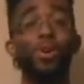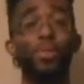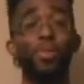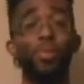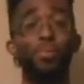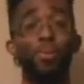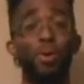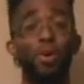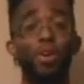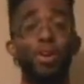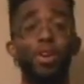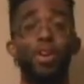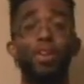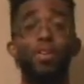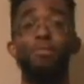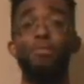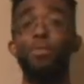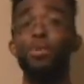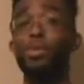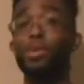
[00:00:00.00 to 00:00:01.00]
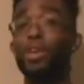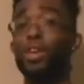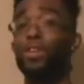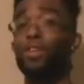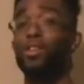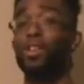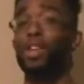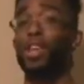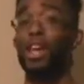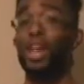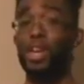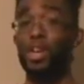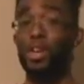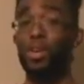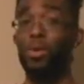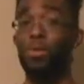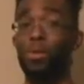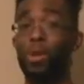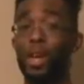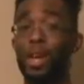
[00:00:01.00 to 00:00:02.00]
other part of New Year's that I
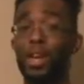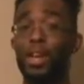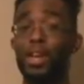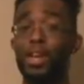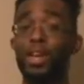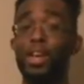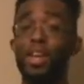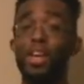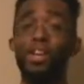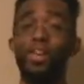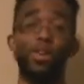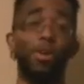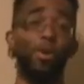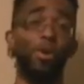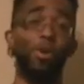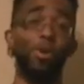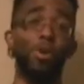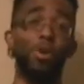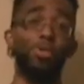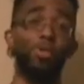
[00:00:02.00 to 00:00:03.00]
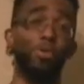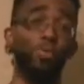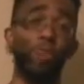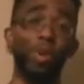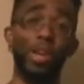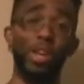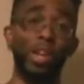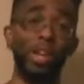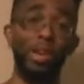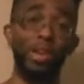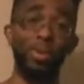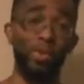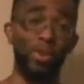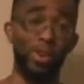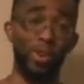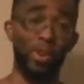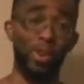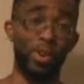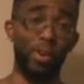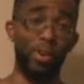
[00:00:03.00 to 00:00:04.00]
don't like is all the
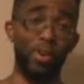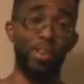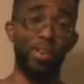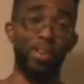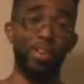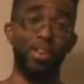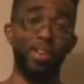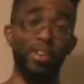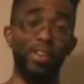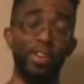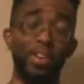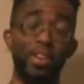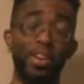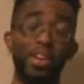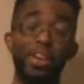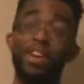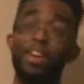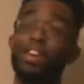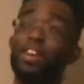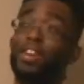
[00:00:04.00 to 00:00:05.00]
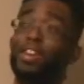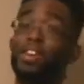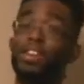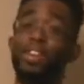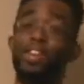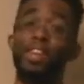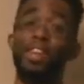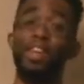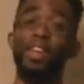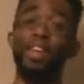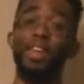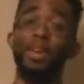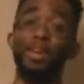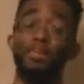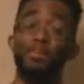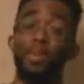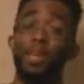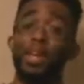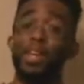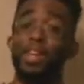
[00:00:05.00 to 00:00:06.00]
resolution talk. Because
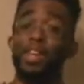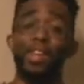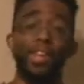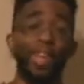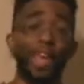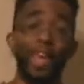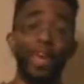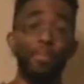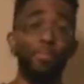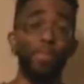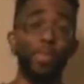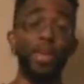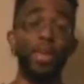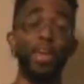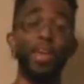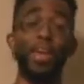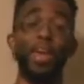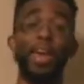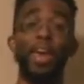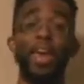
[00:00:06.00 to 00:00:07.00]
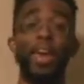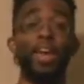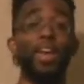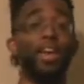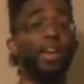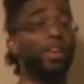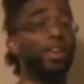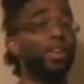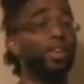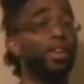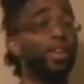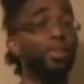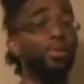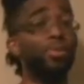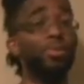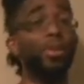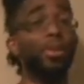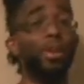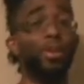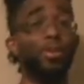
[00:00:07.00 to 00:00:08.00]
be it the same thing as New
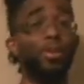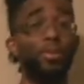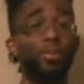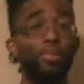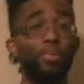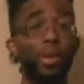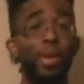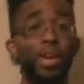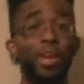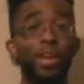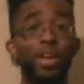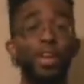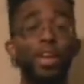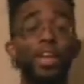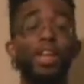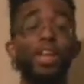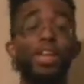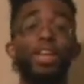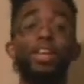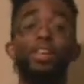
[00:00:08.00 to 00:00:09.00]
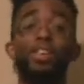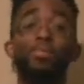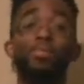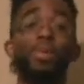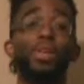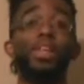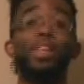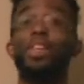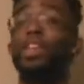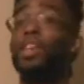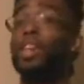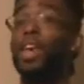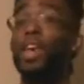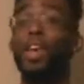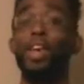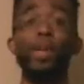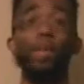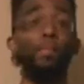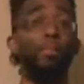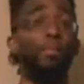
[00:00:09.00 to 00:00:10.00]
Year, New Me, it's going to be the
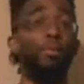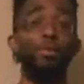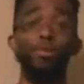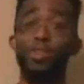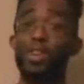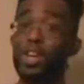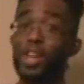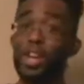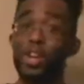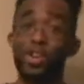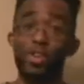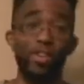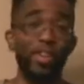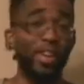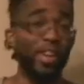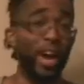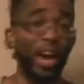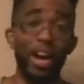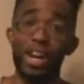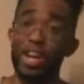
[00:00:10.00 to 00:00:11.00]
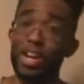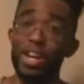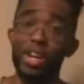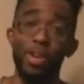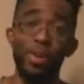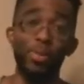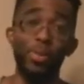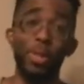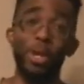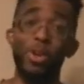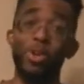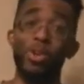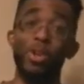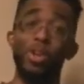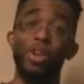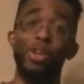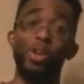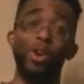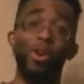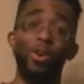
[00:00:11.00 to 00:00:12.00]
same bullshit that you're not going to do, that you're
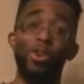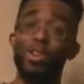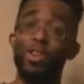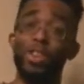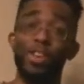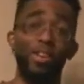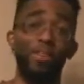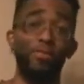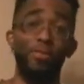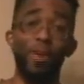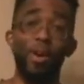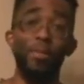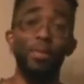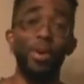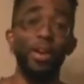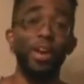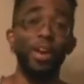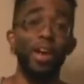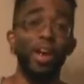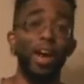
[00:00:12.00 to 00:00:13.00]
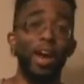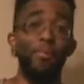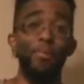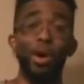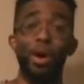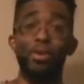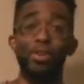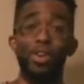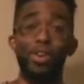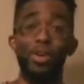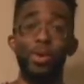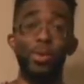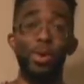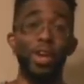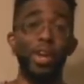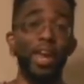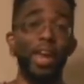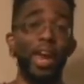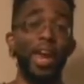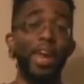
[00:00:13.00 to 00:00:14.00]
going to talk yourself up about doing,
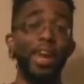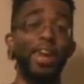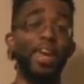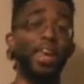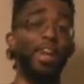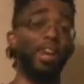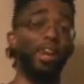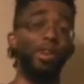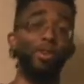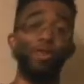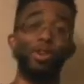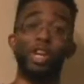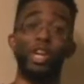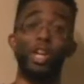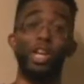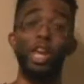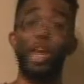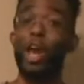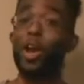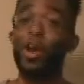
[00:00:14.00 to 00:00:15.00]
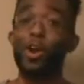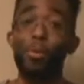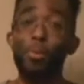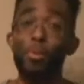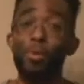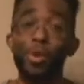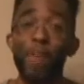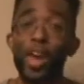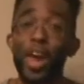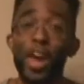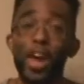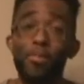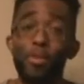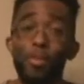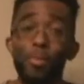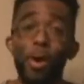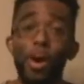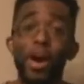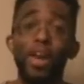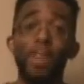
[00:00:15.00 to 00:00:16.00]
and then look terrible to
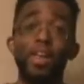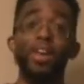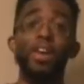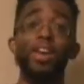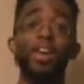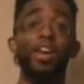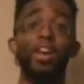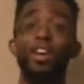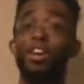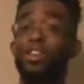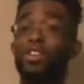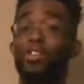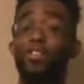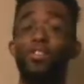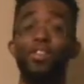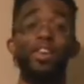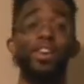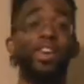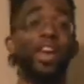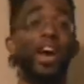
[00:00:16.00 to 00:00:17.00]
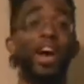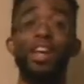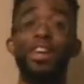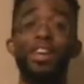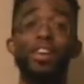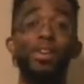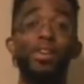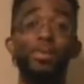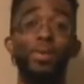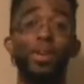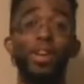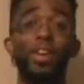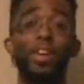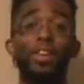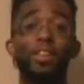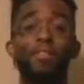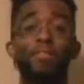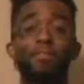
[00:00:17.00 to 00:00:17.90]
everybody because you're not doing it.